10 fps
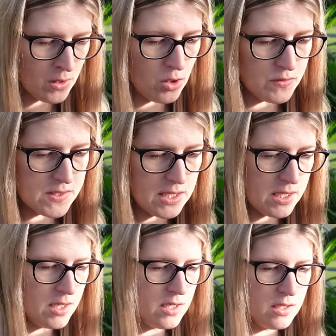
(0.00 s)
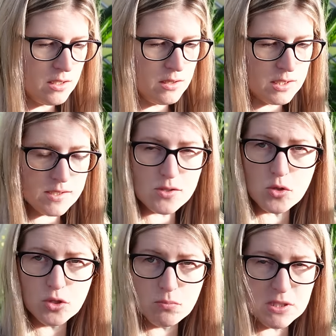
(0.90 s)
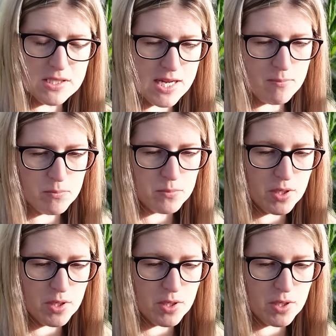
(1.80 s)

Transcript: Obviously, this is going to be damp.